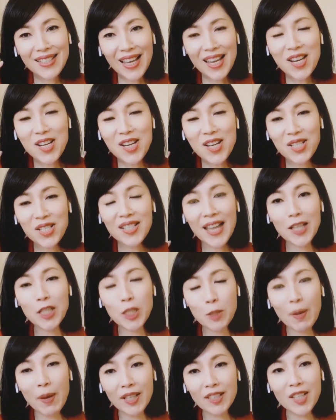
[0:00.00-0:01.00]
this Asian
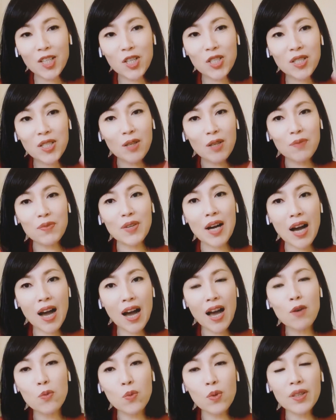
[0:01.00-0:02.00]
expectation of a
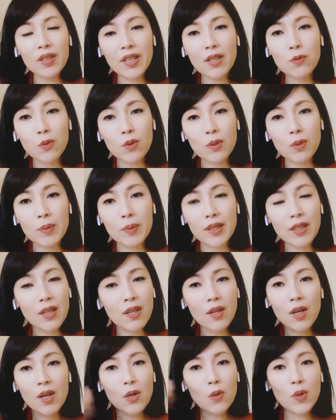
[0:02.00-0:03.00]
hardworking woman